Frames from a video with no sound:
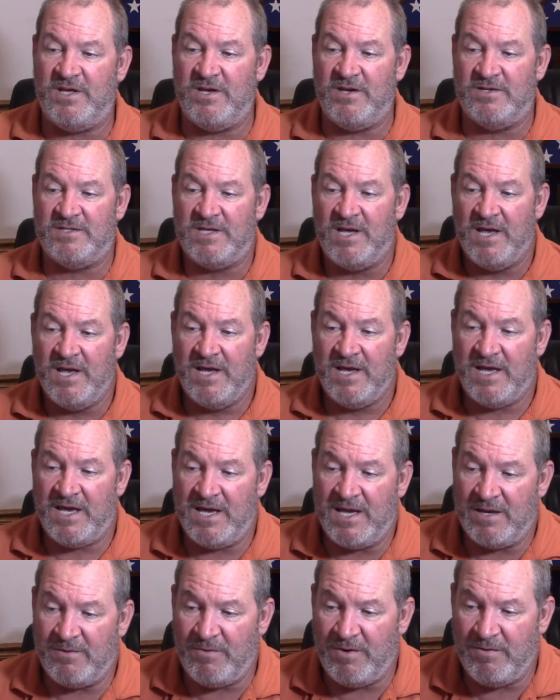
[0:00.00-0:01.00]
use,
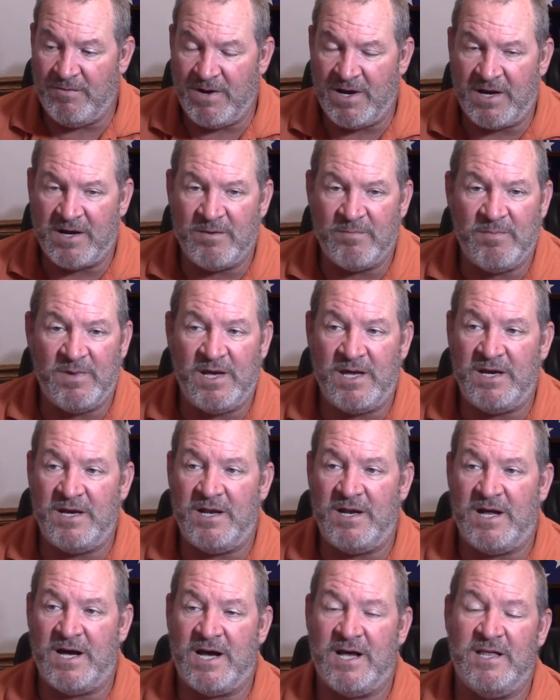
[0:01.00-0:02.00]
and we
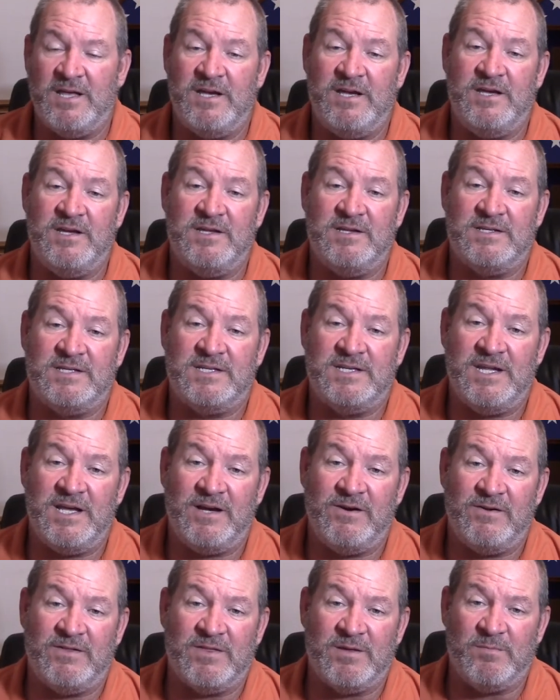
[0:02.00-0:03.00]
recommended Ollie you
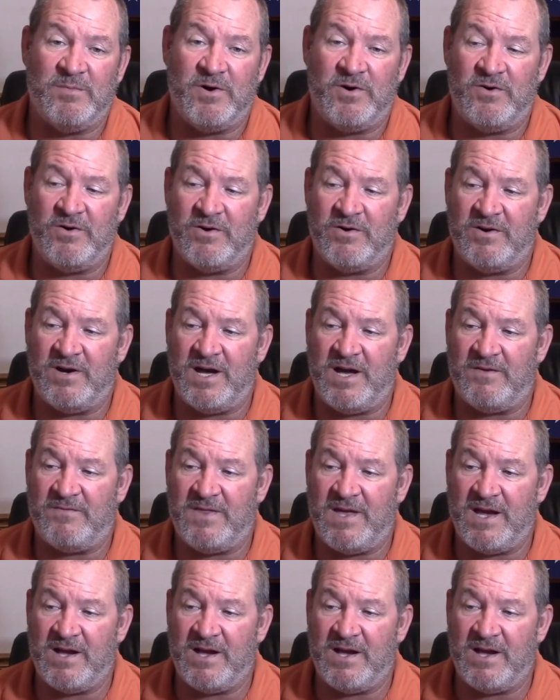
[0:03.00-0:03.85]
stick with the Motorcraft.